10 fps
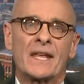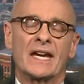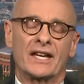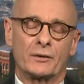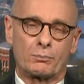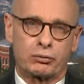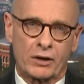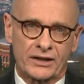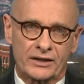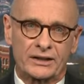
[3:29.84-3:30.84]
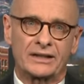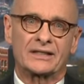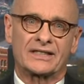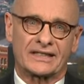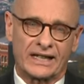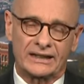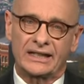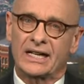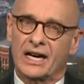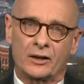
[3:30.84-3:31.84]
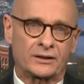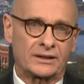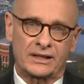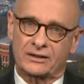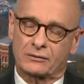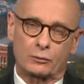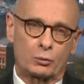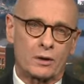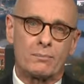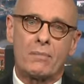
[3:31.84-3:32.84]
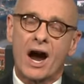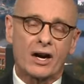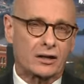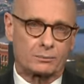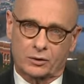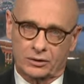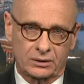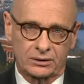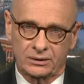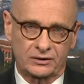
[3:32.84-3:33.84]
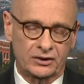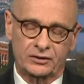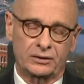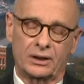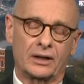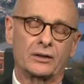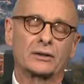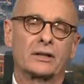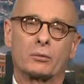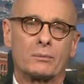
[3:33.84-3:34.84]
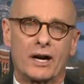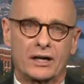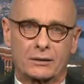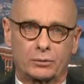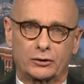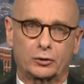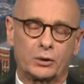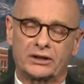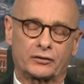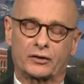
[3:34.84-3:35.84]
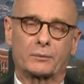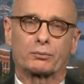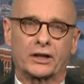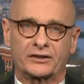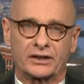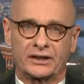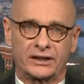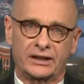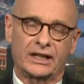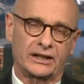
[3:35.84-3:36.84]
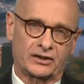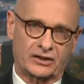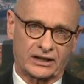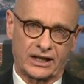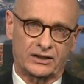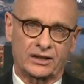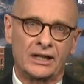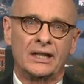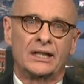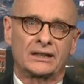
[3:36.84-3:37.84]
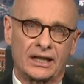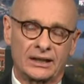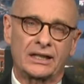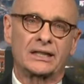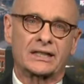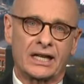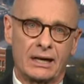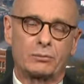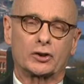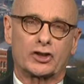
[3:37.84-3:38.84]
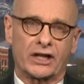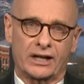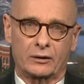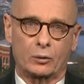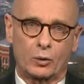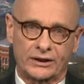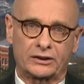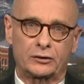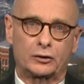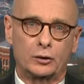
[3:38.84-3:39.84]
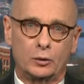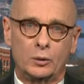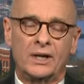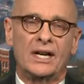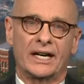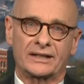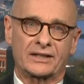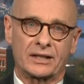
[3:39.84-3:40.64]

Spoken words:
and the president sending out these remarkable, just utterly remarkable tweets for the president of the United States, telling a cable channel what to do on